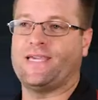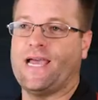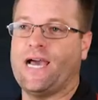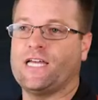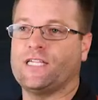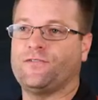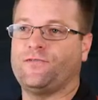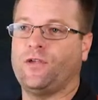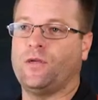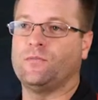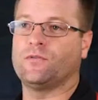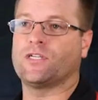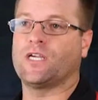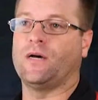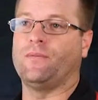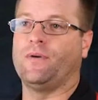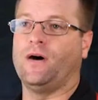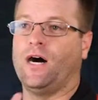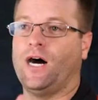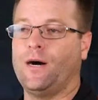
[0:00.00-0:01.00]
gas fumes
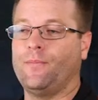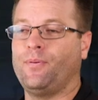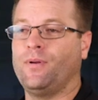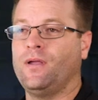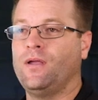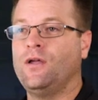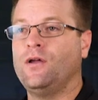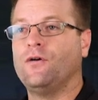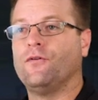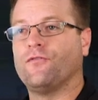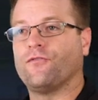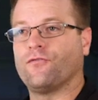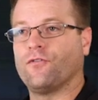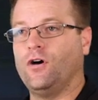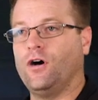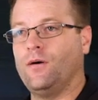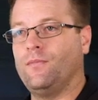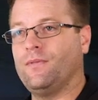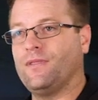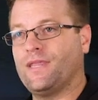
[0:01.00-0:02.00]
come up
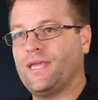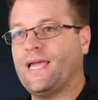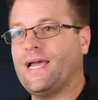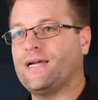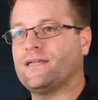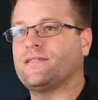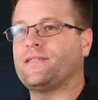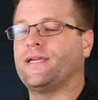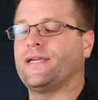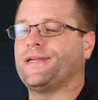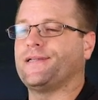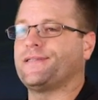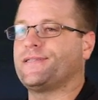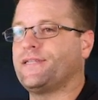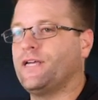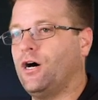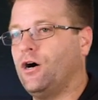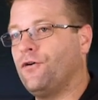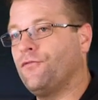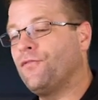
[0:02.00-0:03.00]
from the gas tank
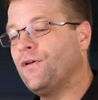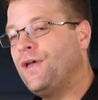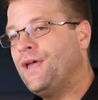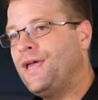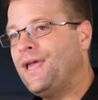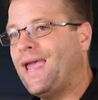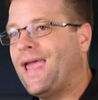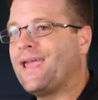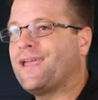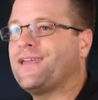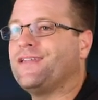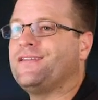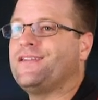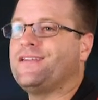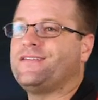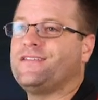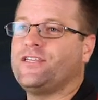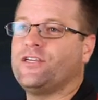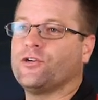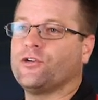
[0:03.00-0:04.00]
itself and can
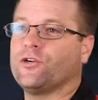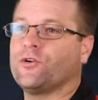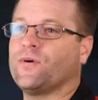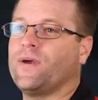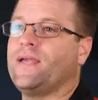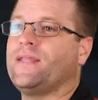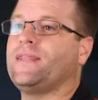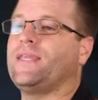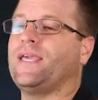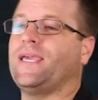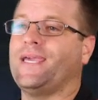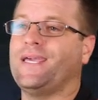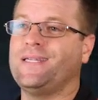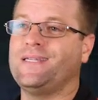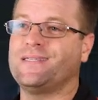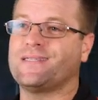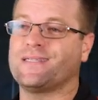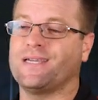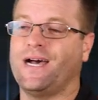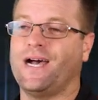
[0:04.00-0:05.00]
deteriorate the
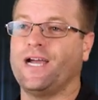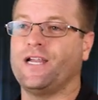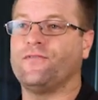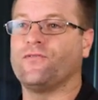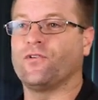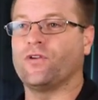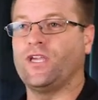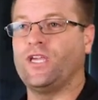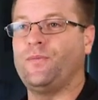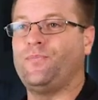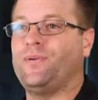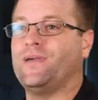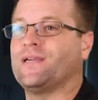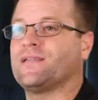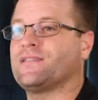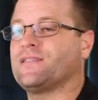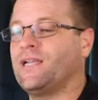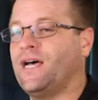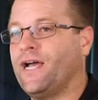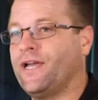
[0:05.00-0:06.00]
inside of your
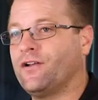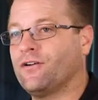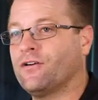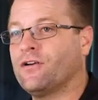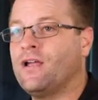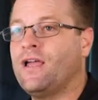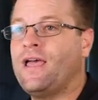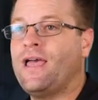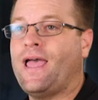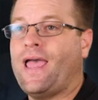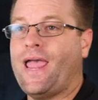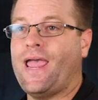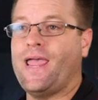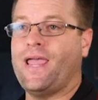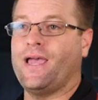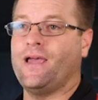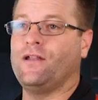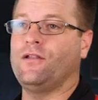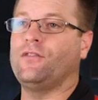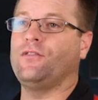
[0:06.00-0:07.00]
EPS liner
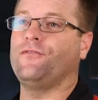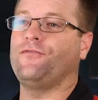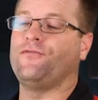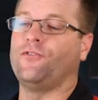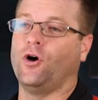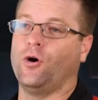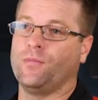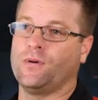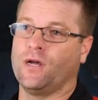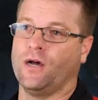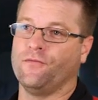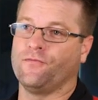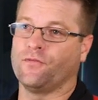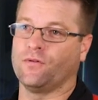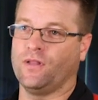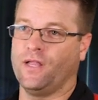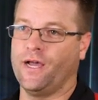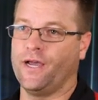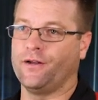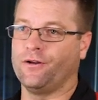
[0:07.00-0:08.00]
and the foam
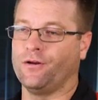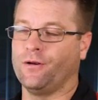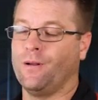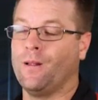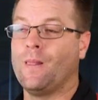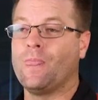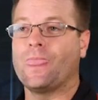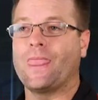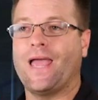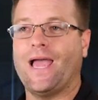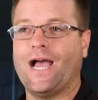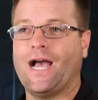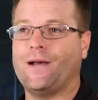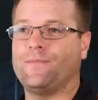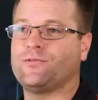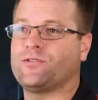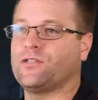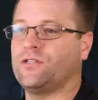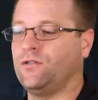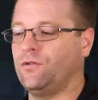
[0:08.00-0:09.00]
comfort liner.
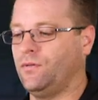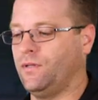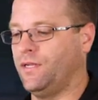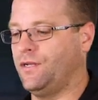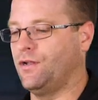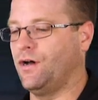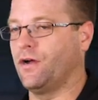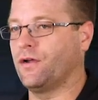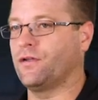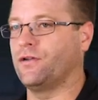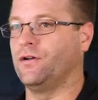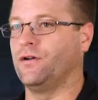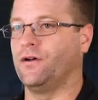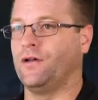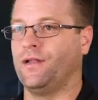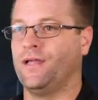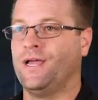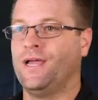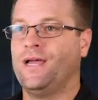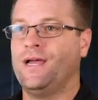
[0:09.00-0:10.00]
Absolutely not
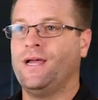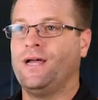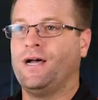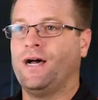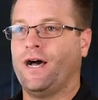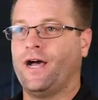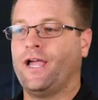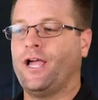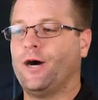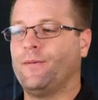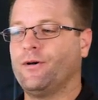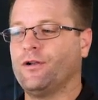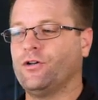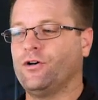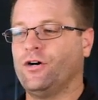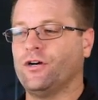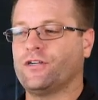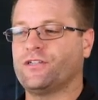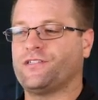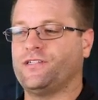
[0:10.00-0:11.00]
good. A helmet
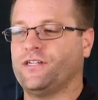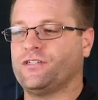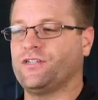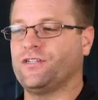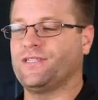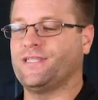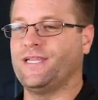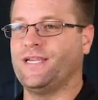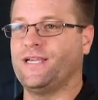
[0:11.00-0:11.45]
hook such as